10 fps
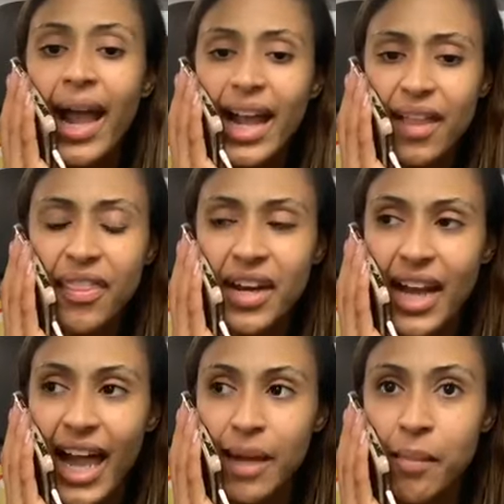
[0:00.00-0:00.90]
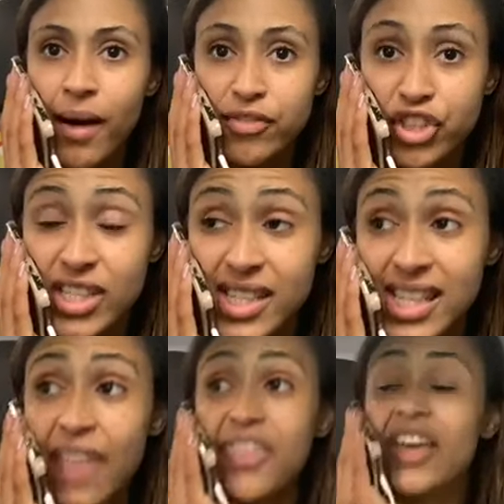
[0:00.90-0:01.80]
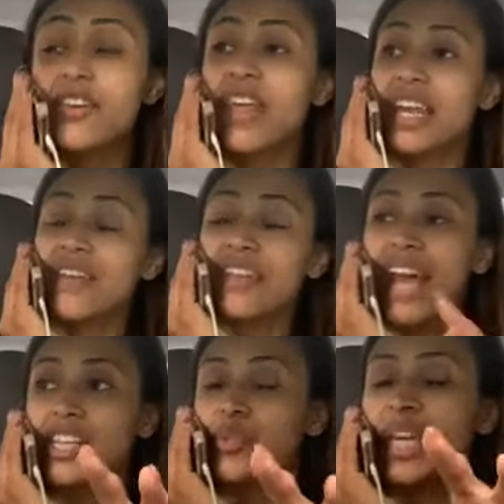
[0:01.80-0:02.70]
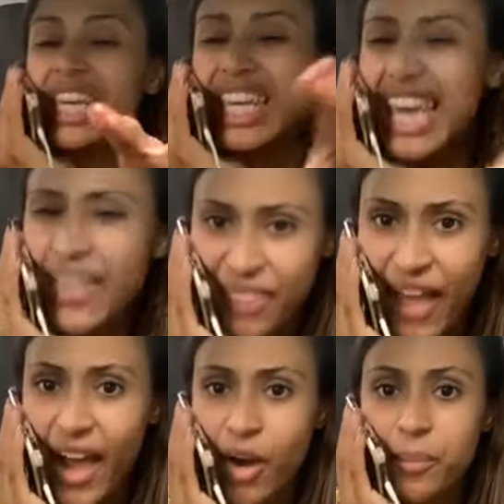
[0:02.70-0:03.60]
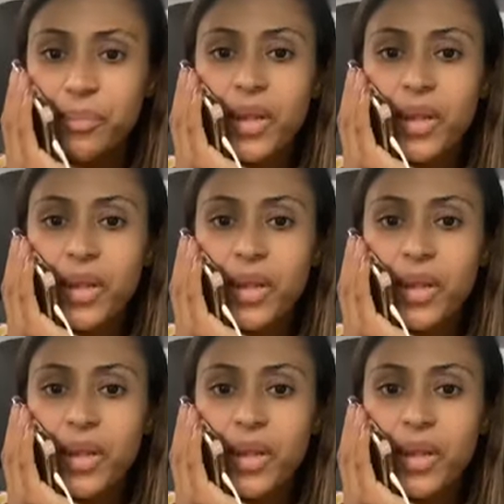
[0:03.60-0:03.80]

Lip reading: In the name of Jesus, I thank you that even as we get there,